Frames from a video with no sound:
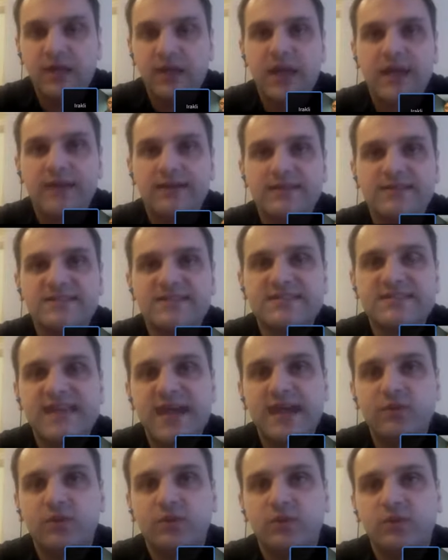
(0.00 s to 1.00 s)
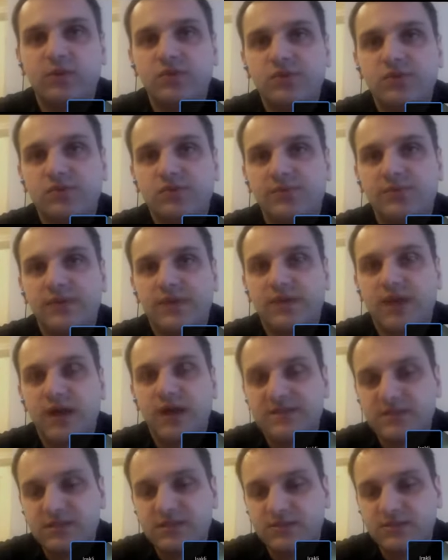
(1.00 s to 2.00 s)
And instead, what we should be
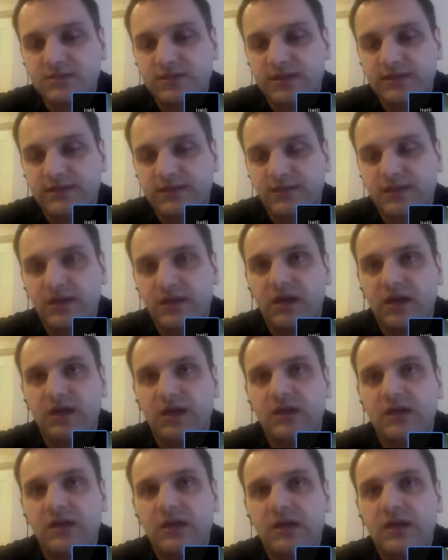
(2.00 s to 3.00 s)
concentrating on